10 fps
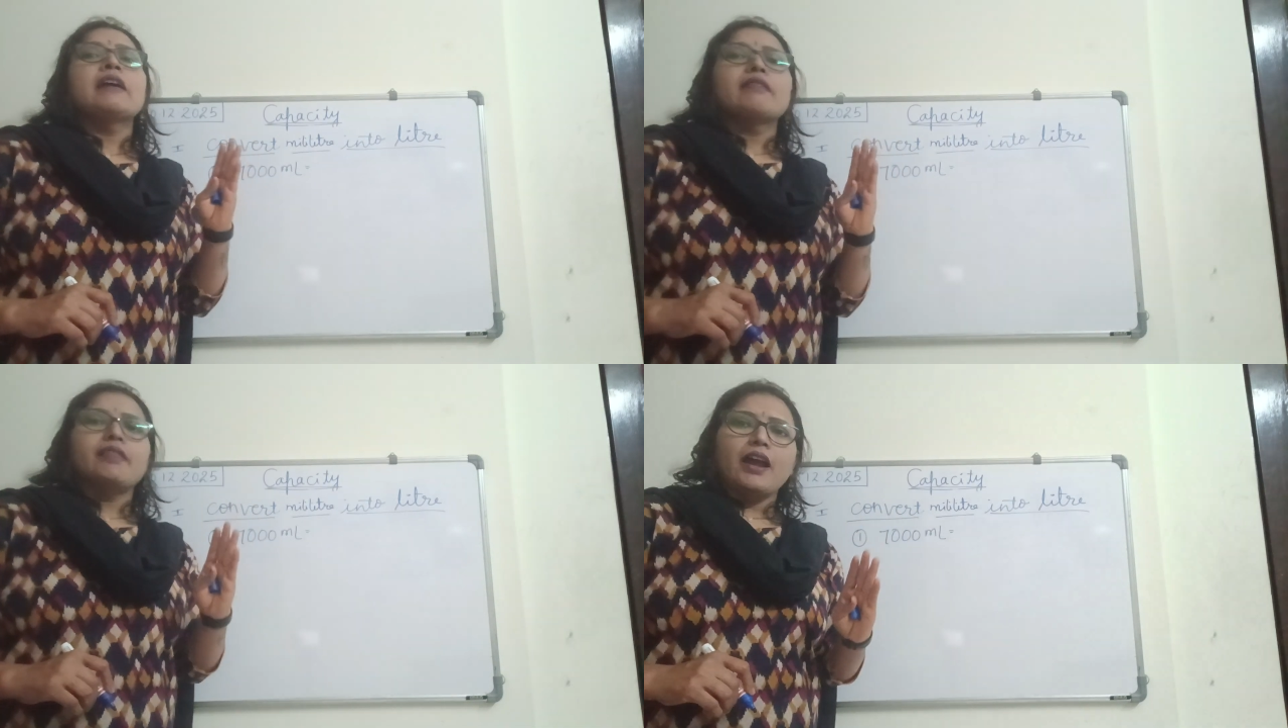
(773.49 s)

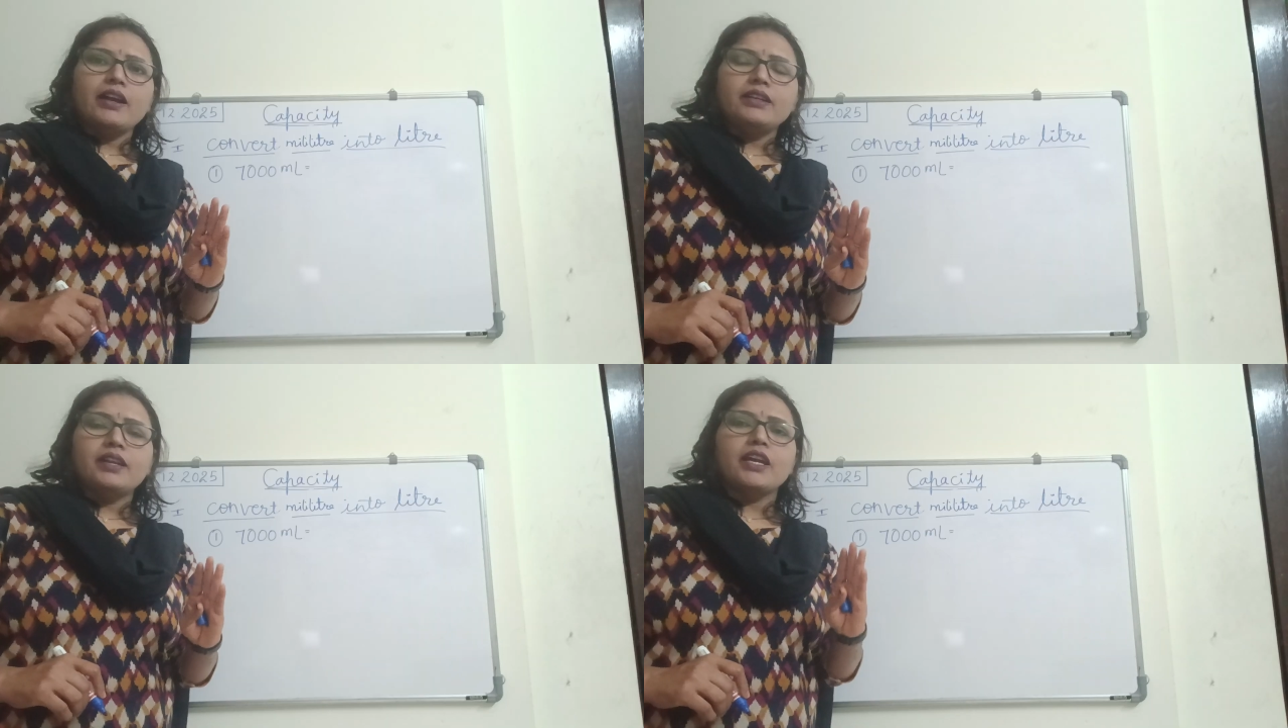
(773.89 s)

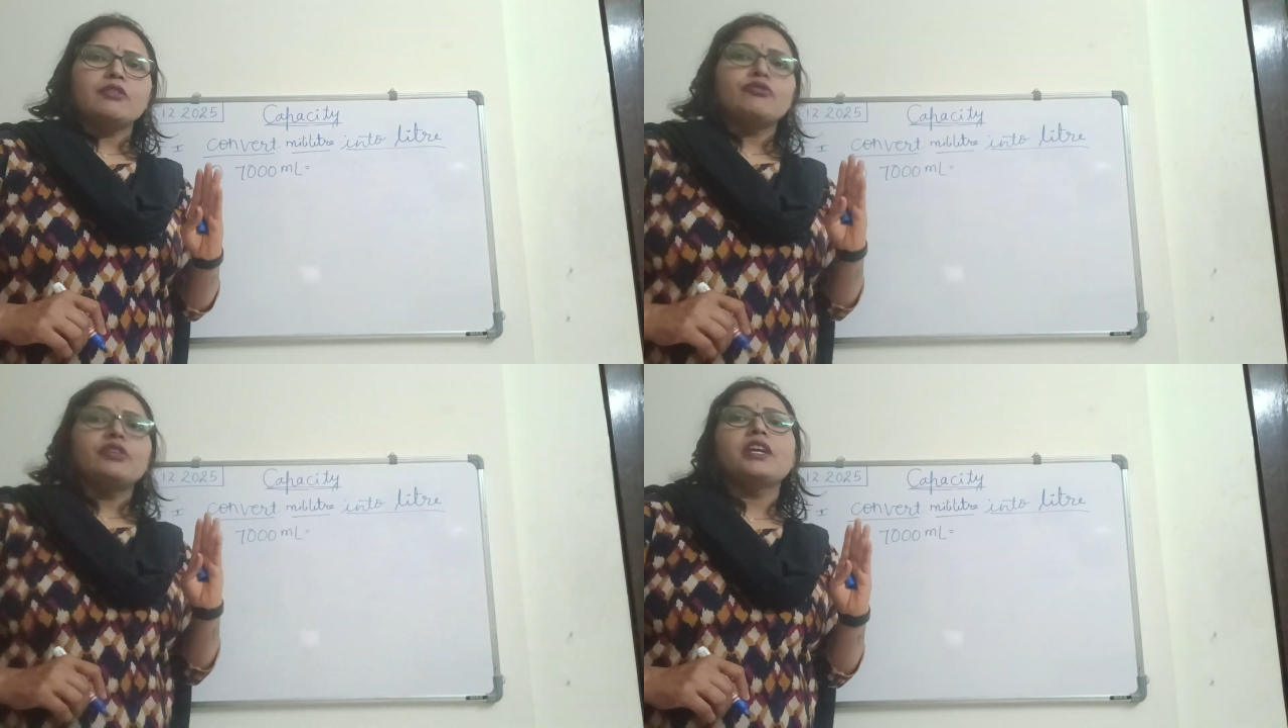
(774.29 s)
that
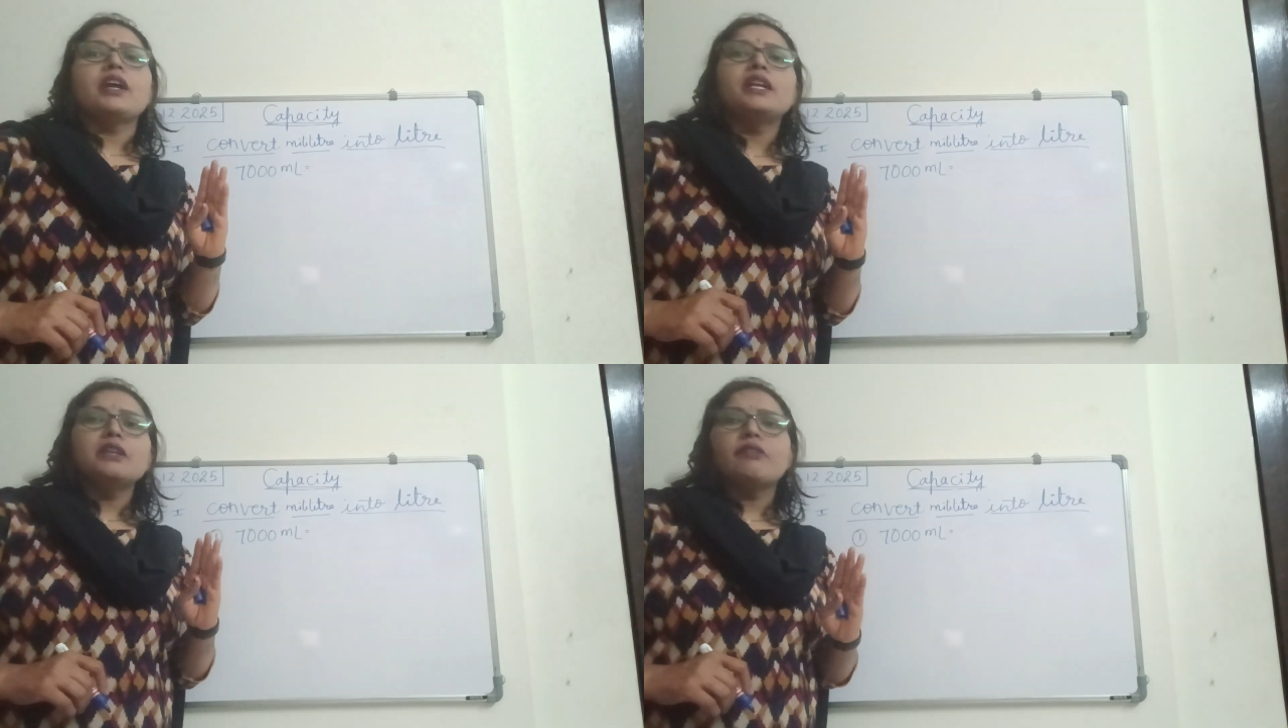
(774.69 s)
time we
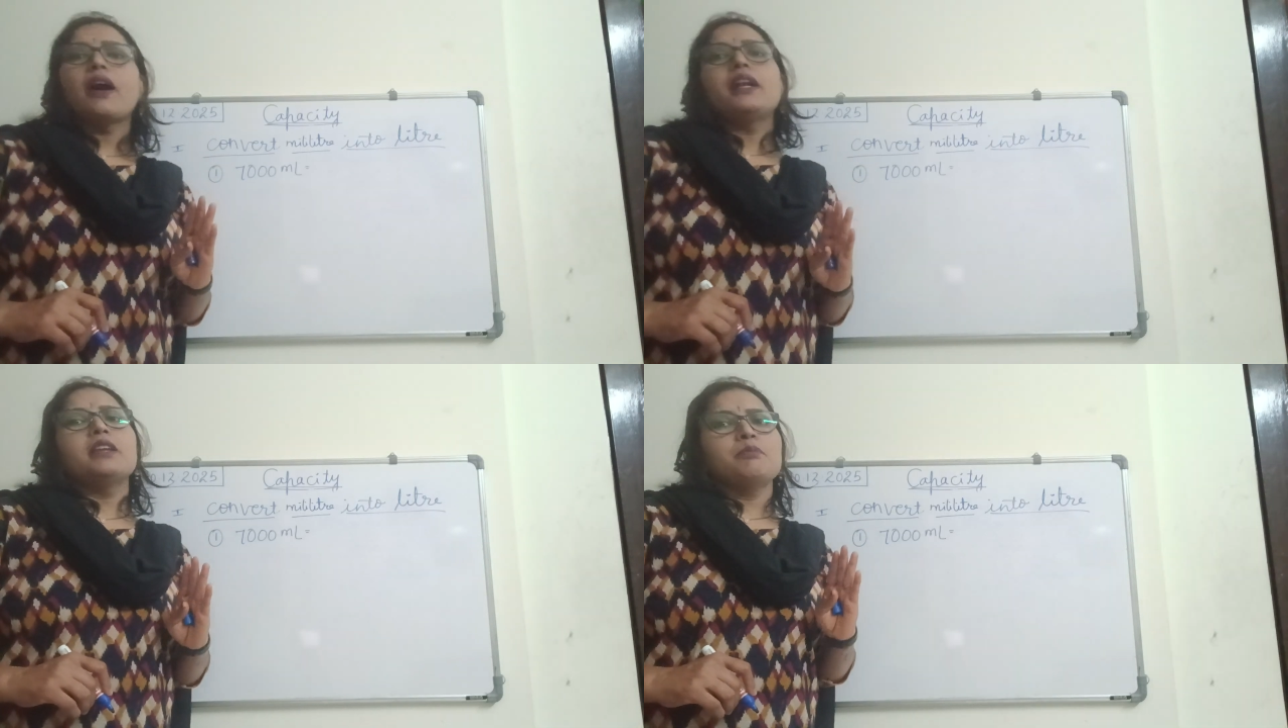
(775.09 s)
are
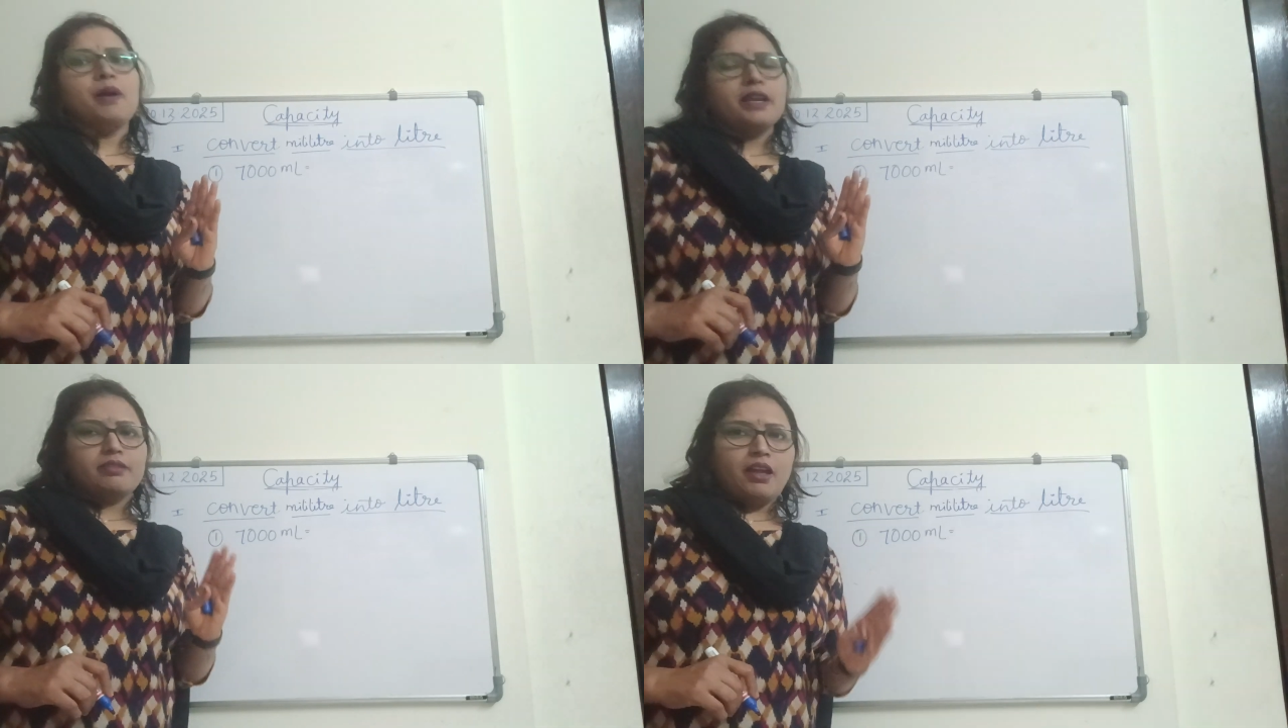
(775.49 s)
dividing
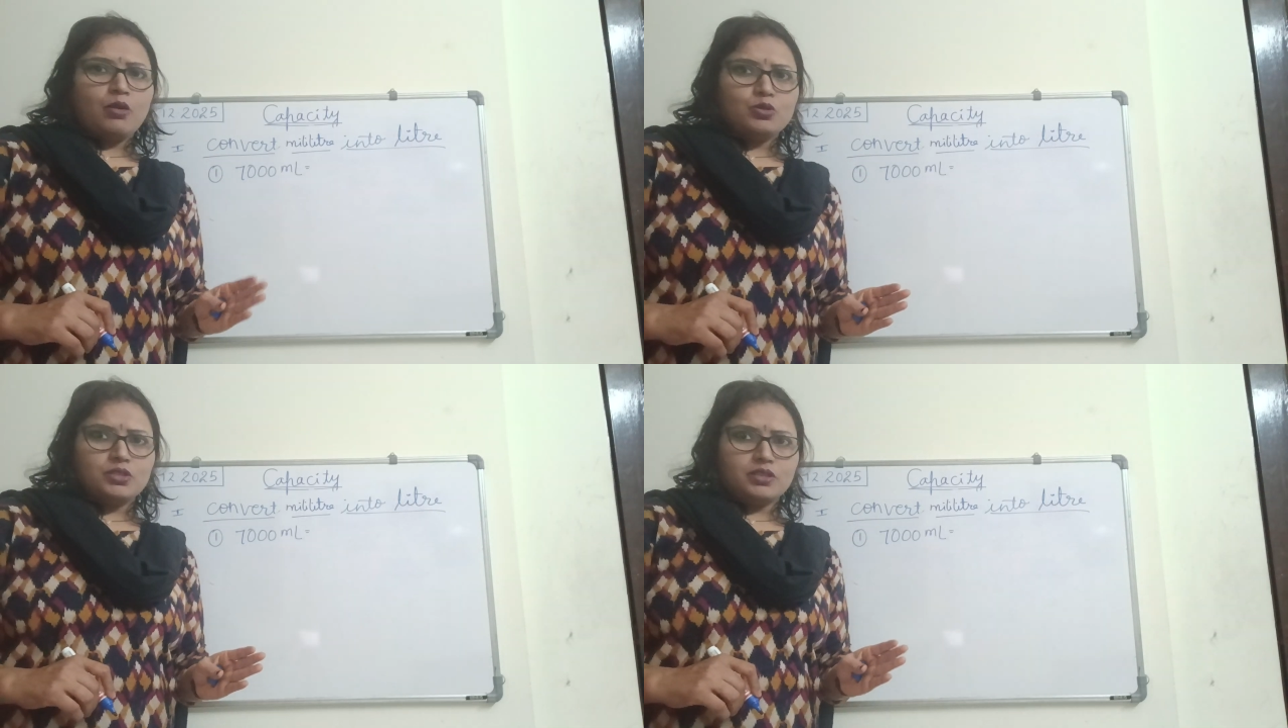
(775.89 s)
by
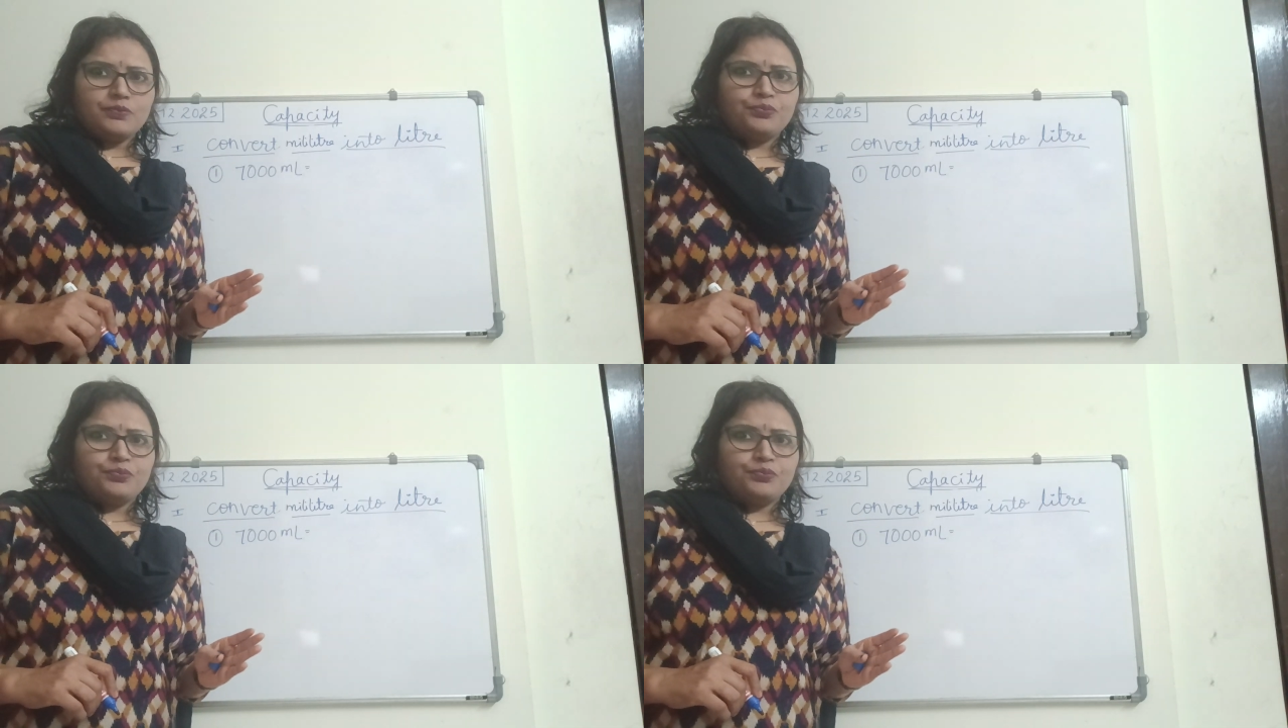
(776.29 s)
1000.